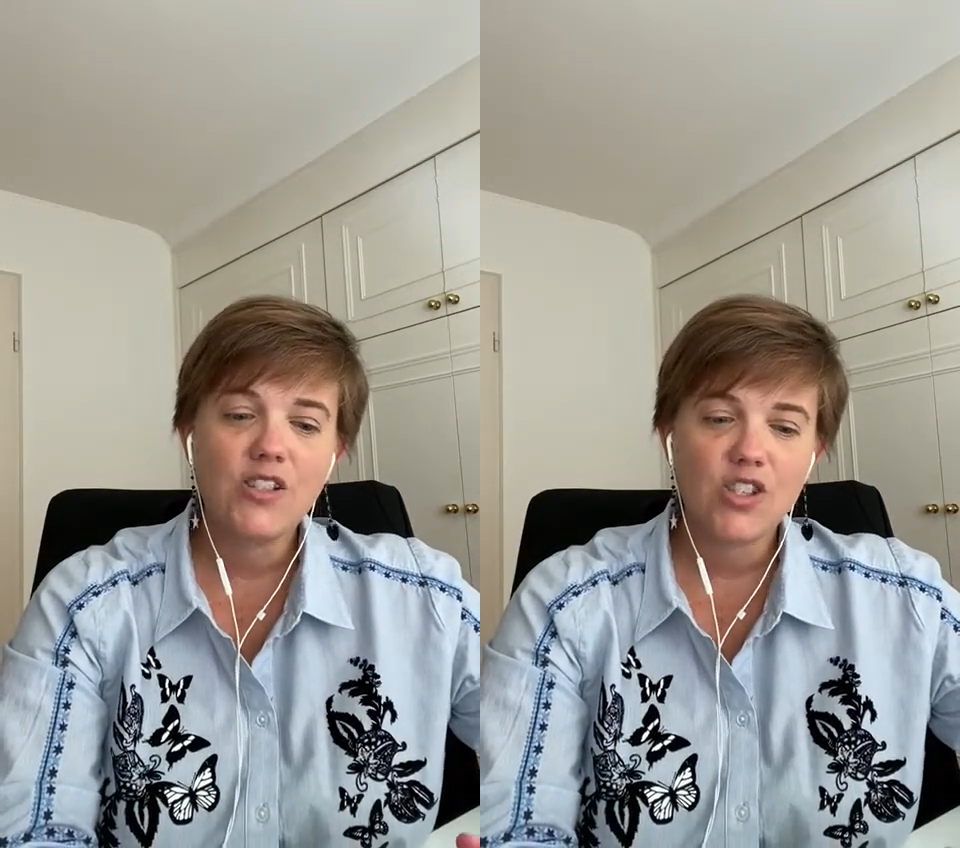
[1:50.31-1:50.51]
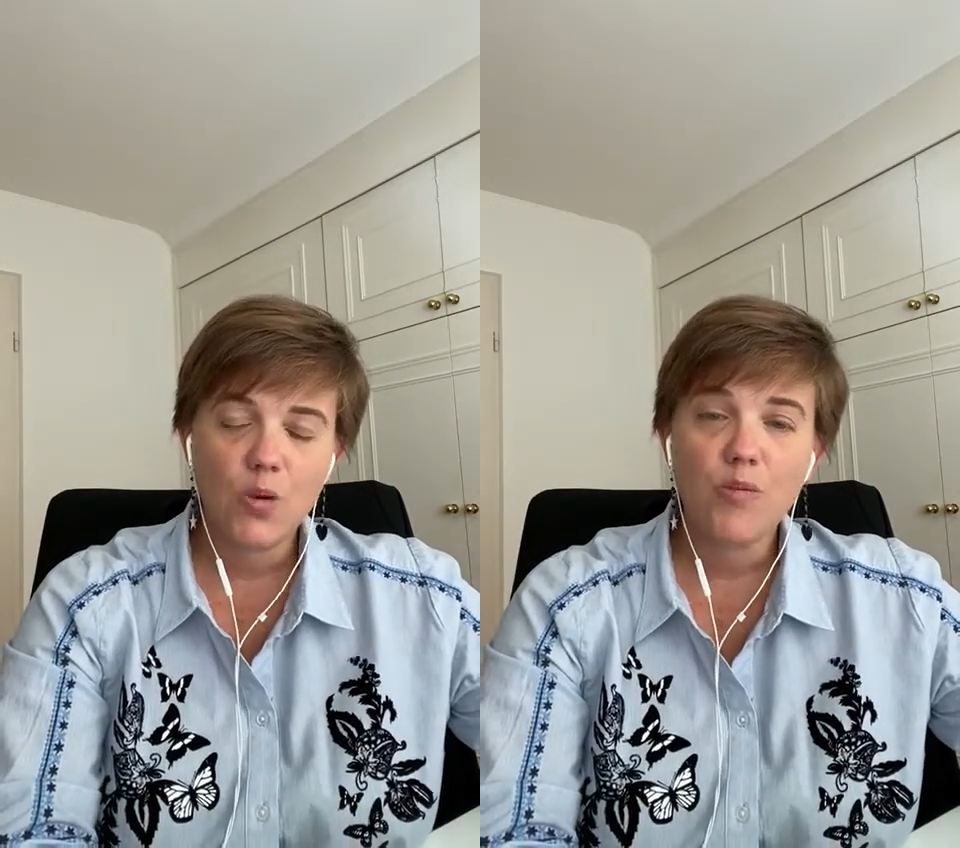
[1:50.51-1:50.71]

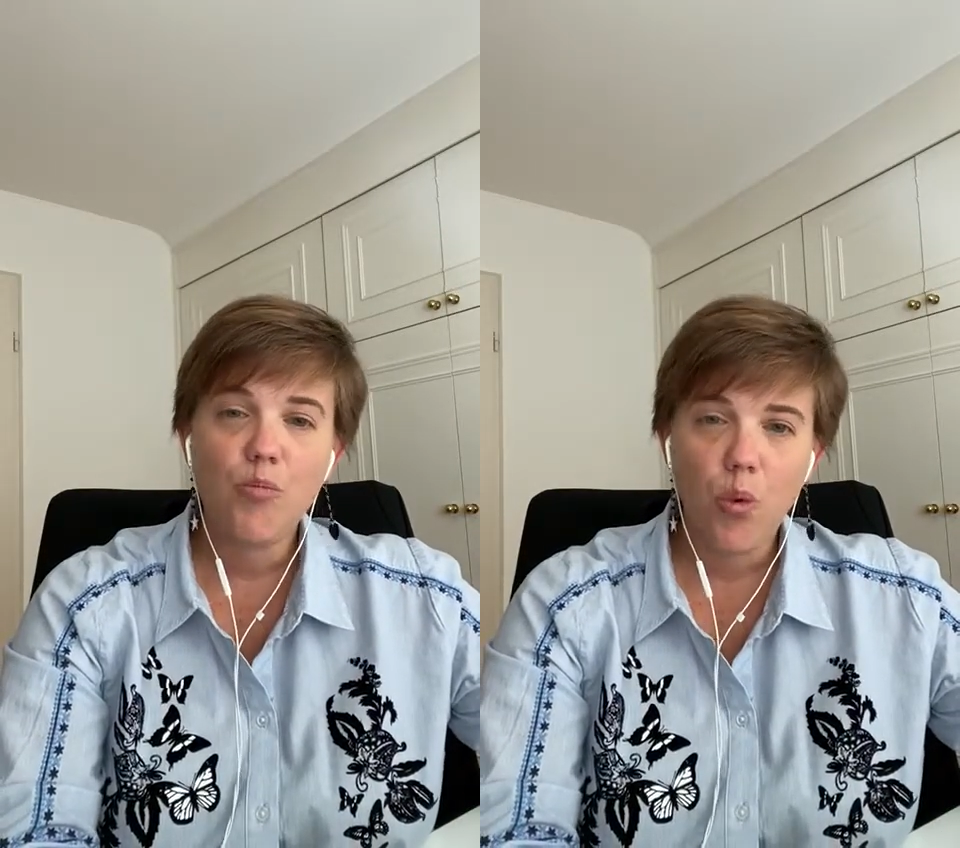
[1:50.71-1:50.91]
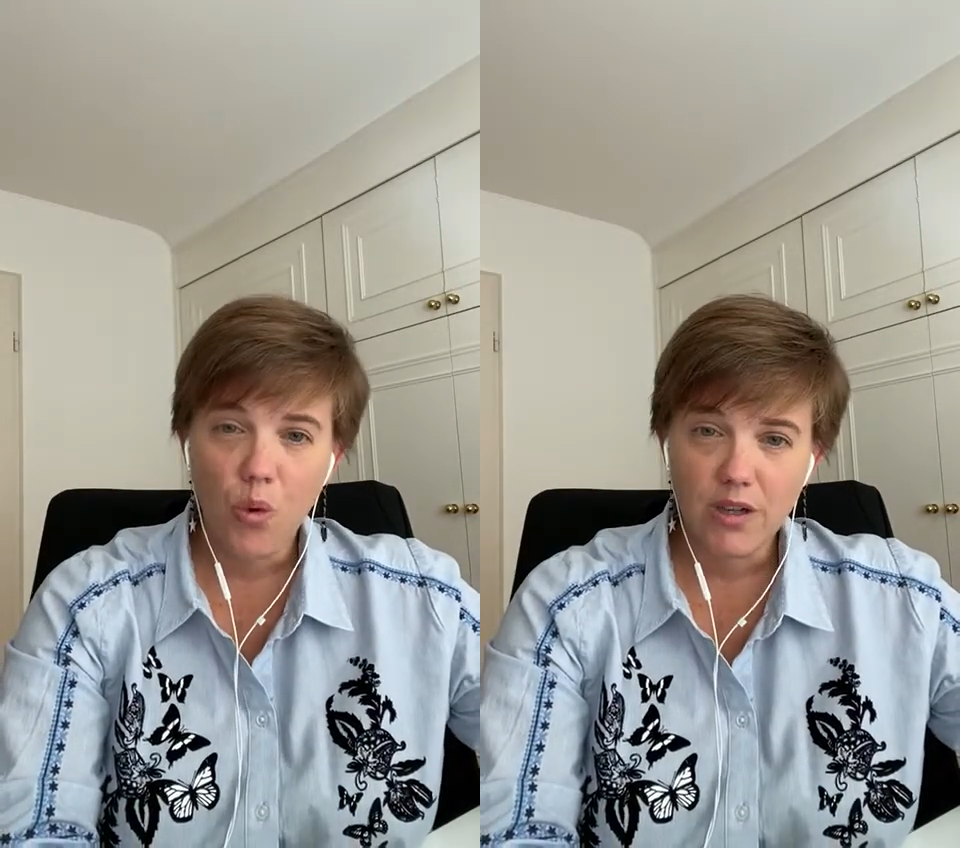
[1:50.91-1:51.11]
so
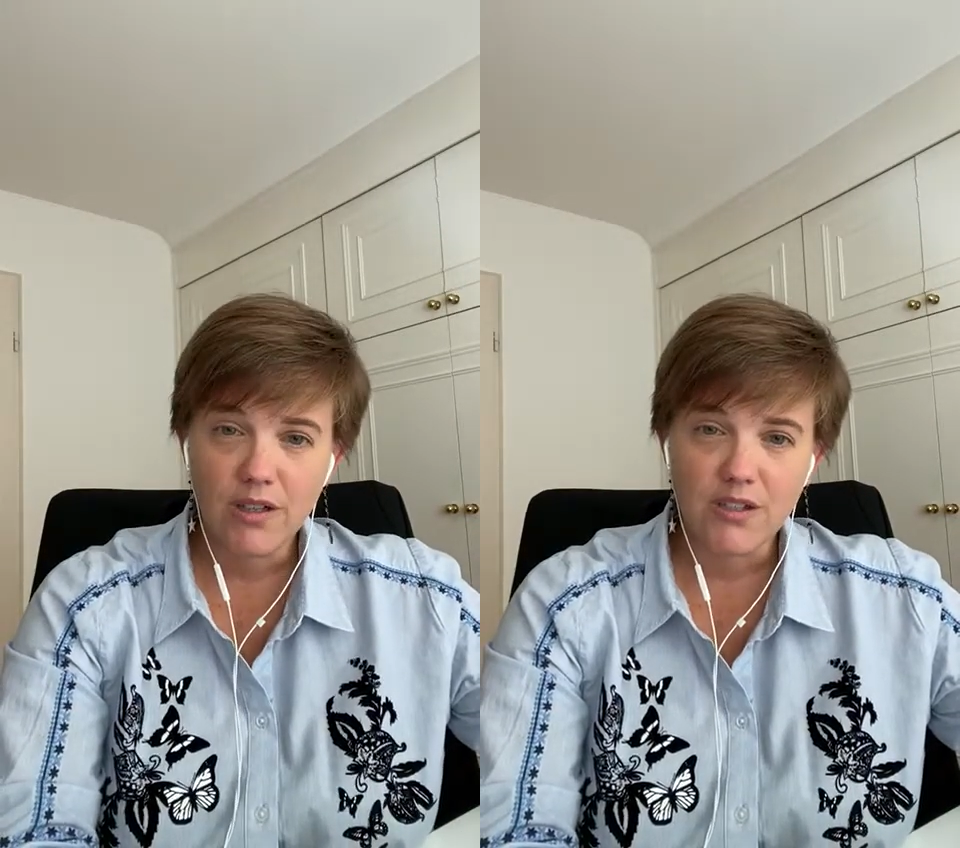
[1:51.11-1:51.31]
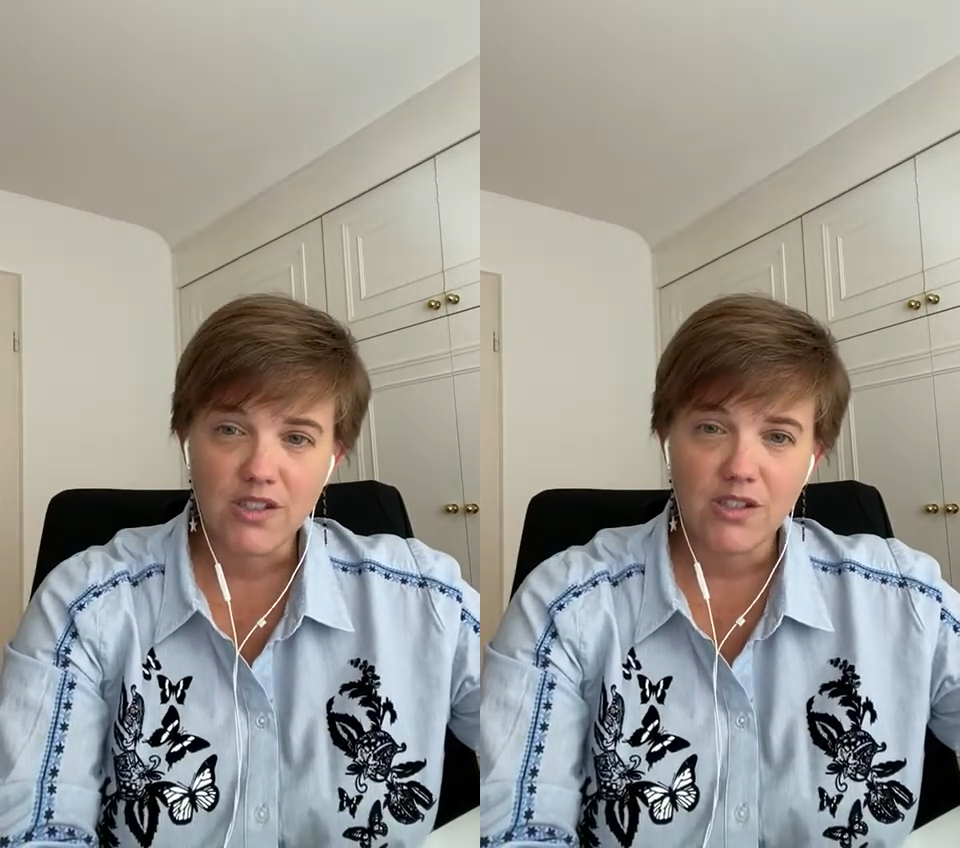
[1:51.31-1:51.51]

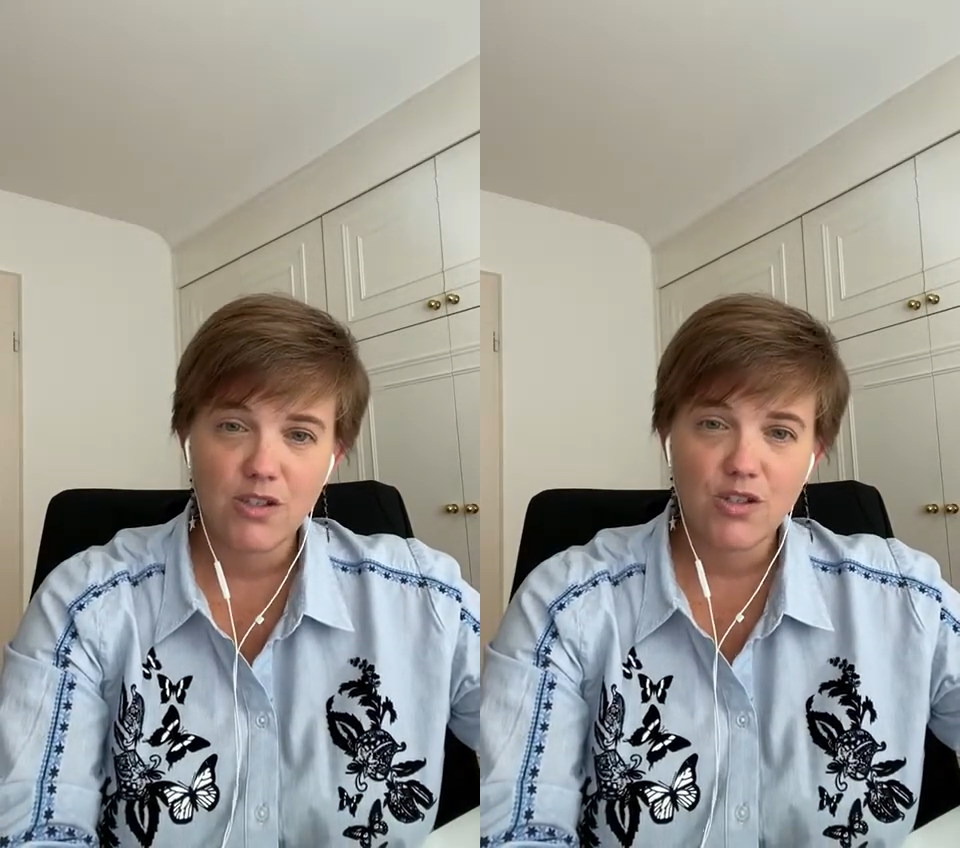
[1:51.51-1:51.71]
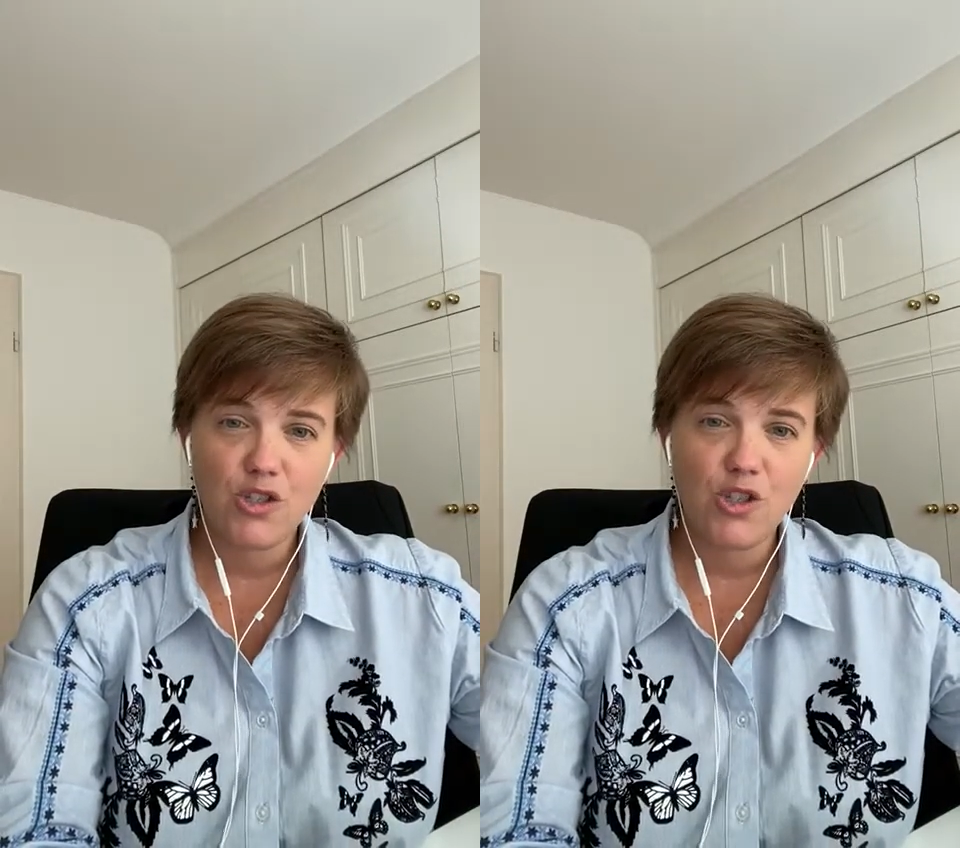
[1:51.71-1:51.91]
important
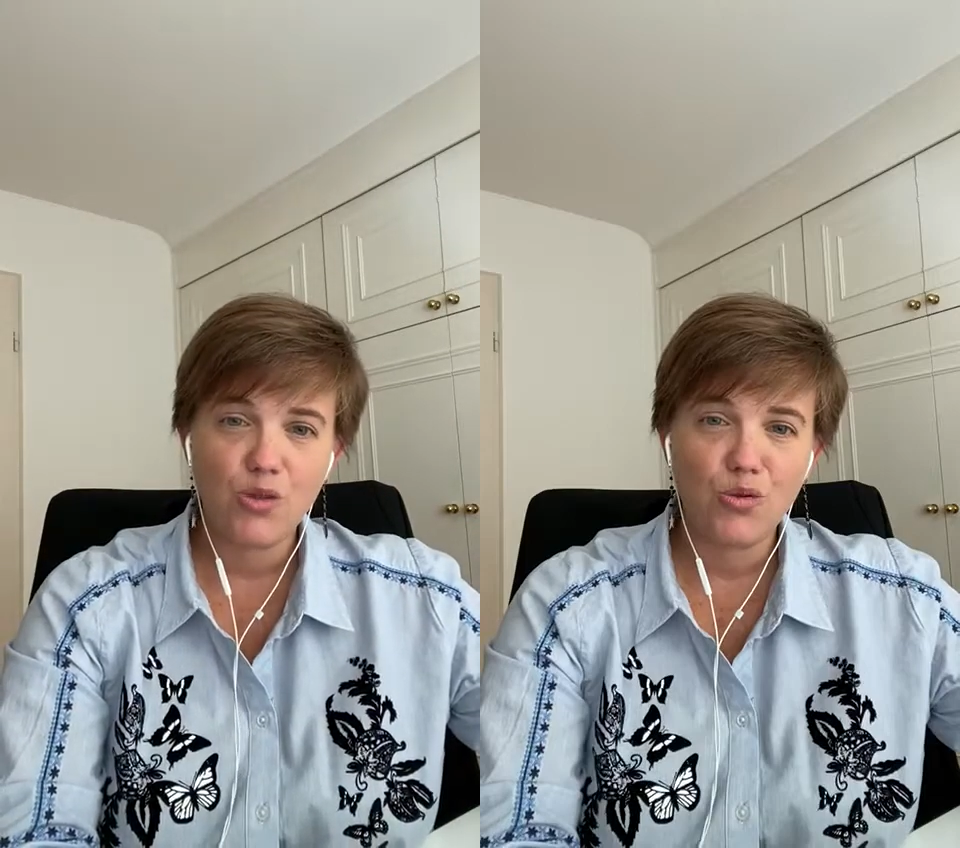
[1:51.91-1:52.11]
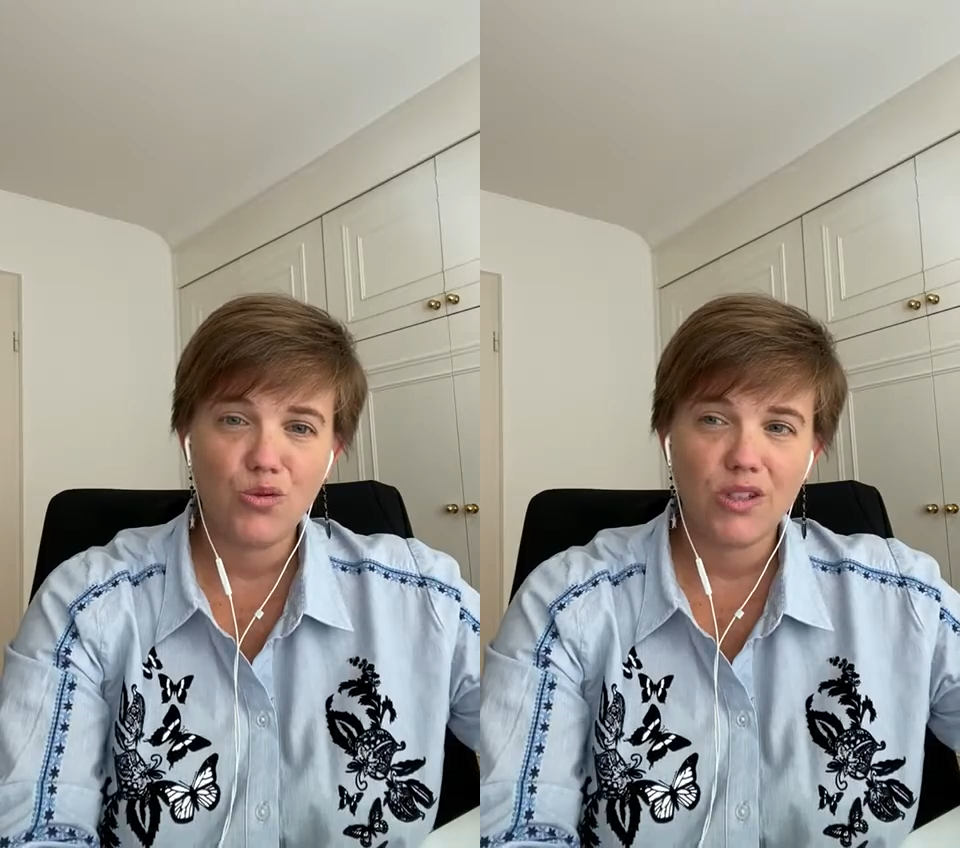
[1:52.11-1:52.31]

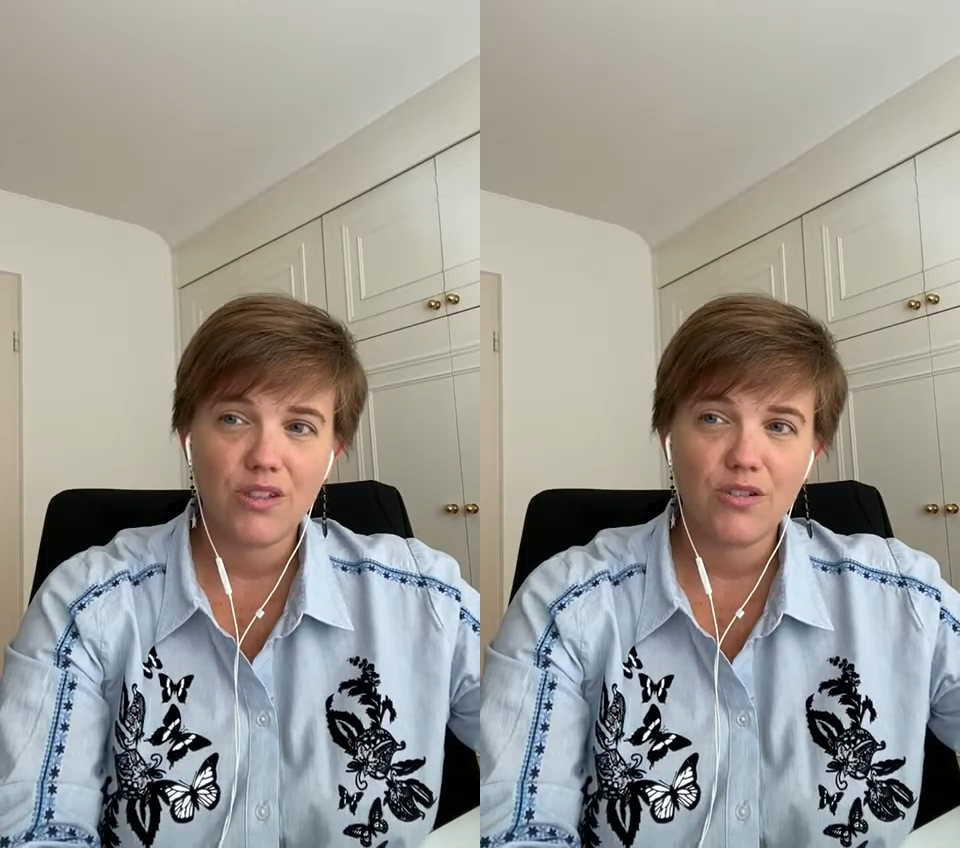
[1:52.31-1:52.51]
to